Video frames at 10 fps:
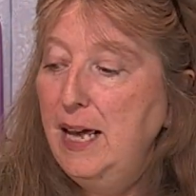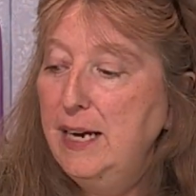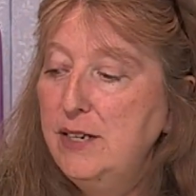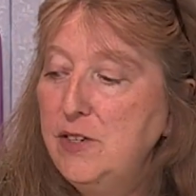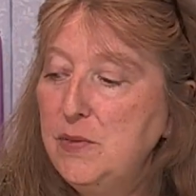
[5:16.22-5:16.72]

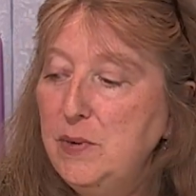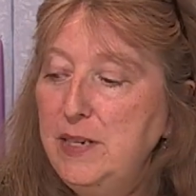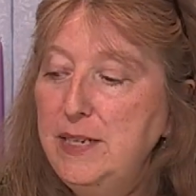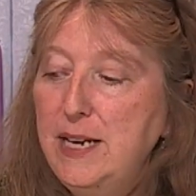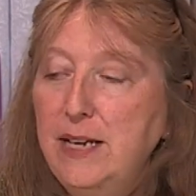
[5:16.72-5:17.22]
And I just
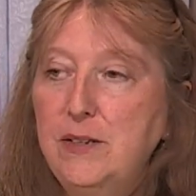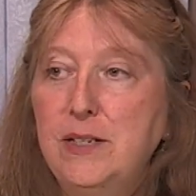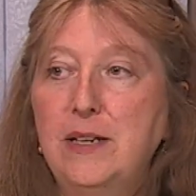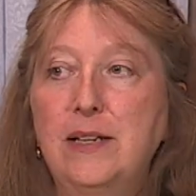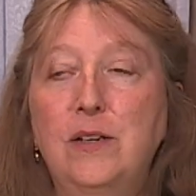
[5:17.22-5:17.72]
wanted now
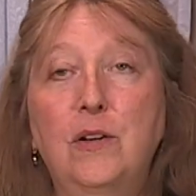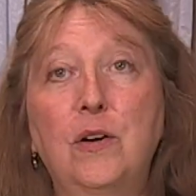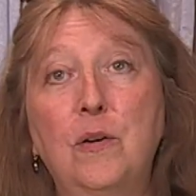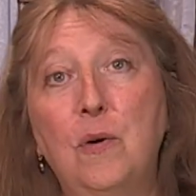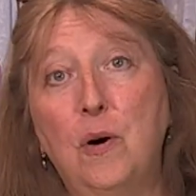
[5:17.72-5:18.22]
to kind of
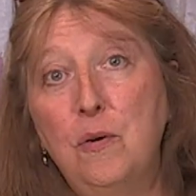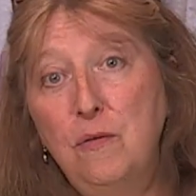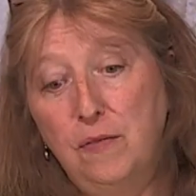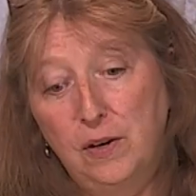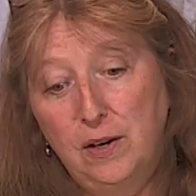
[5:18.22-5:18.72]
go
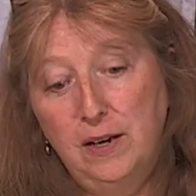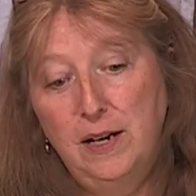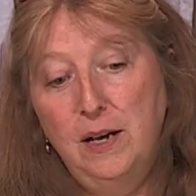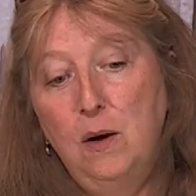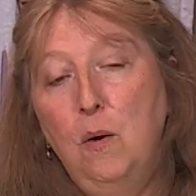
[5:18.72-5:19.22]
over
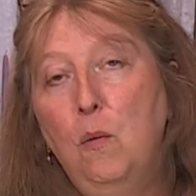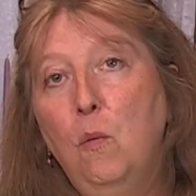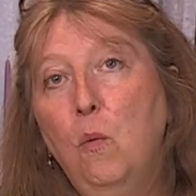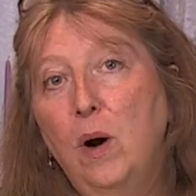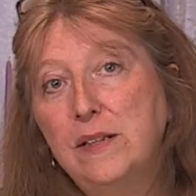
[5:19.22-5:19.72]

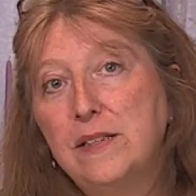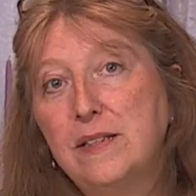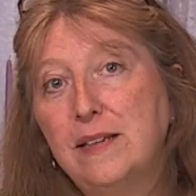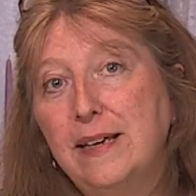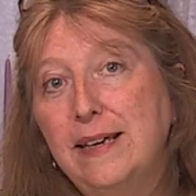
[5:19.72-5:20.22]

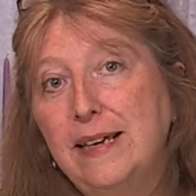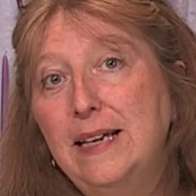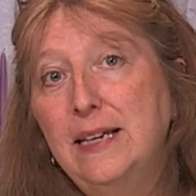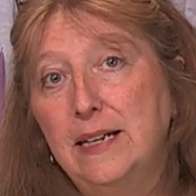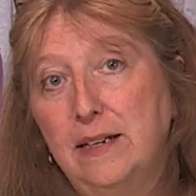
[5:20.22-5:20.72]
what's
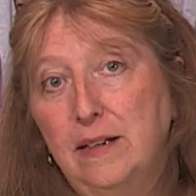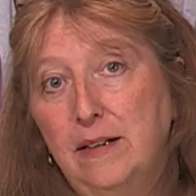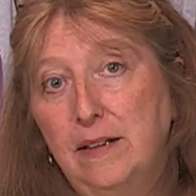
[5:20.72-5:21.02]
involved